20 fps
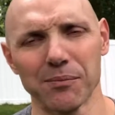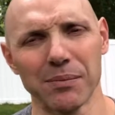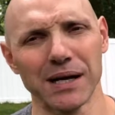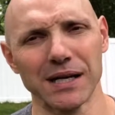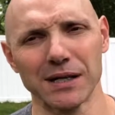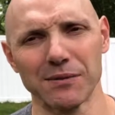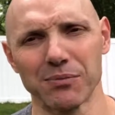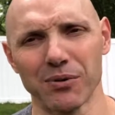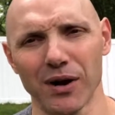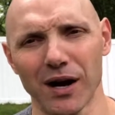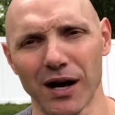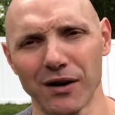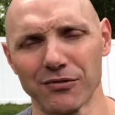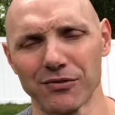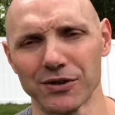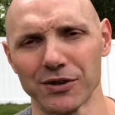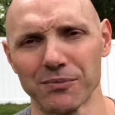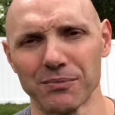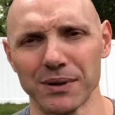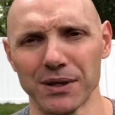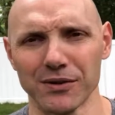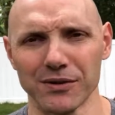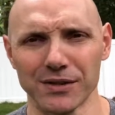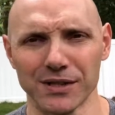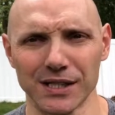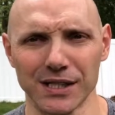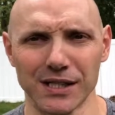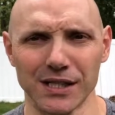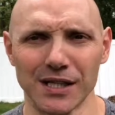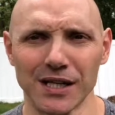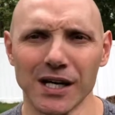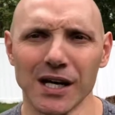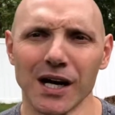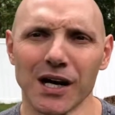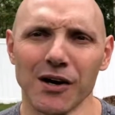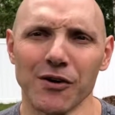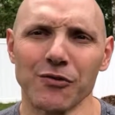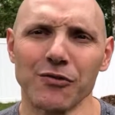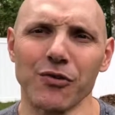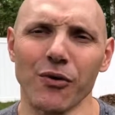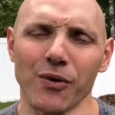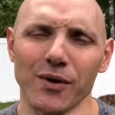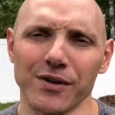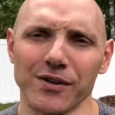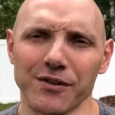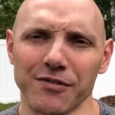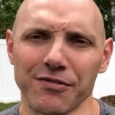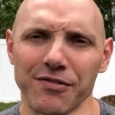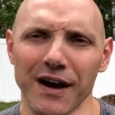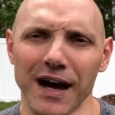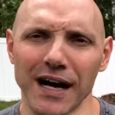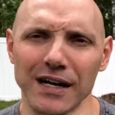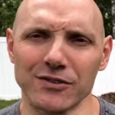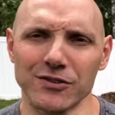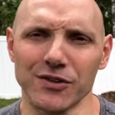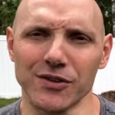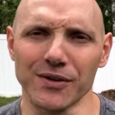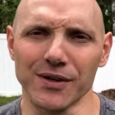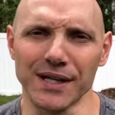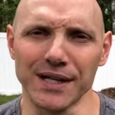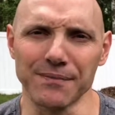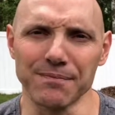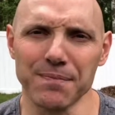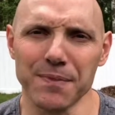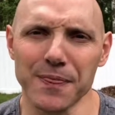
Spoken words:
any profitability for the factory.